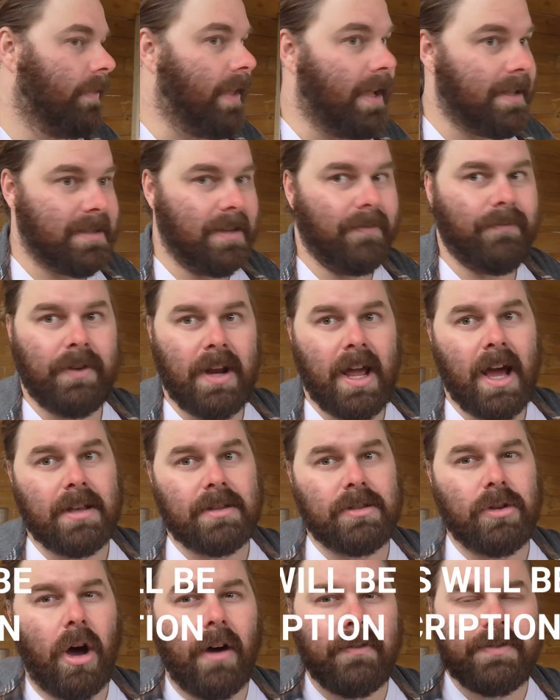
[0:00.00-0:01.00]
That's it for now.
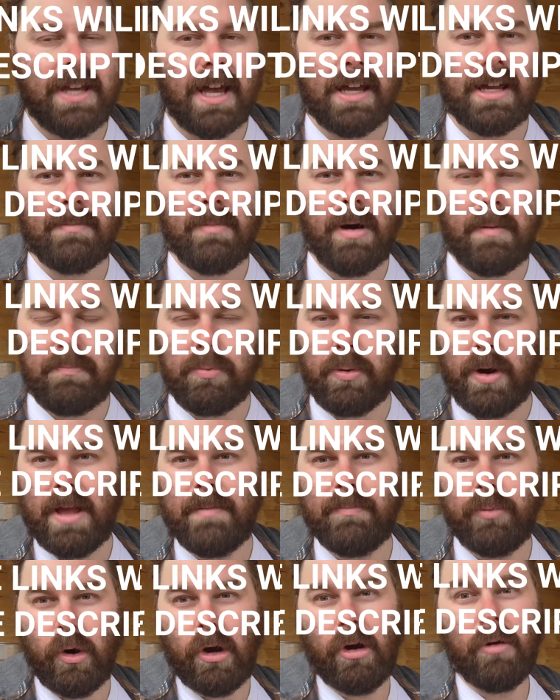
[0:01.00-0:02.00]
So I've taken my
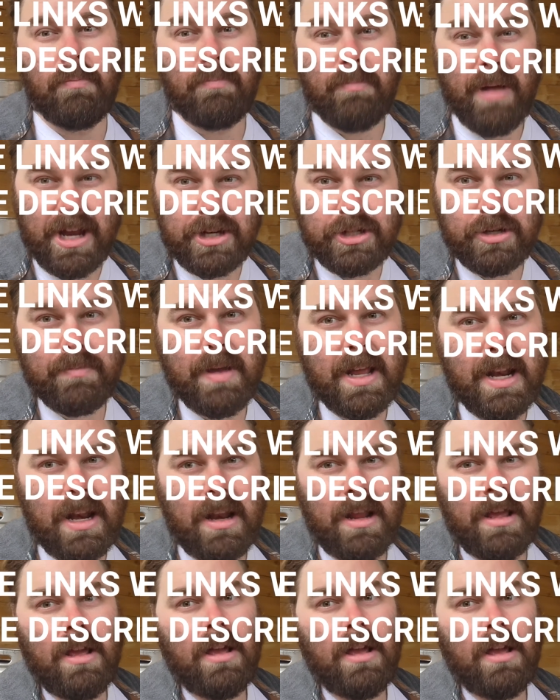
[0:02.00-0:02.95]
pre-boil measurement,